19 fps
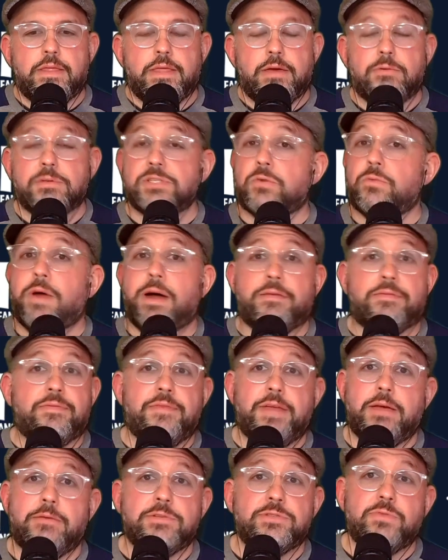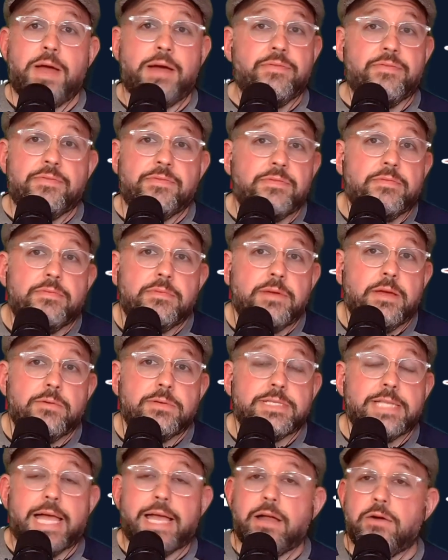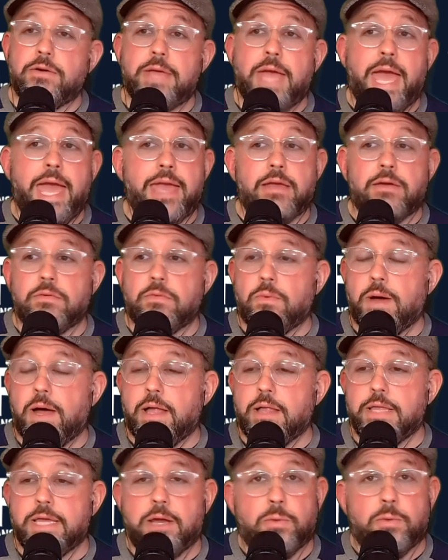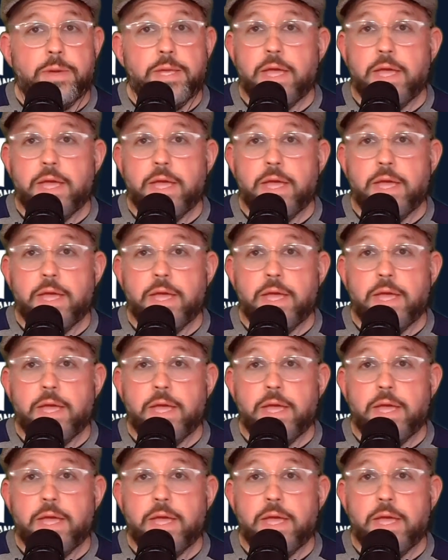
It was a rough, it was rough. It was like, okay, well, here we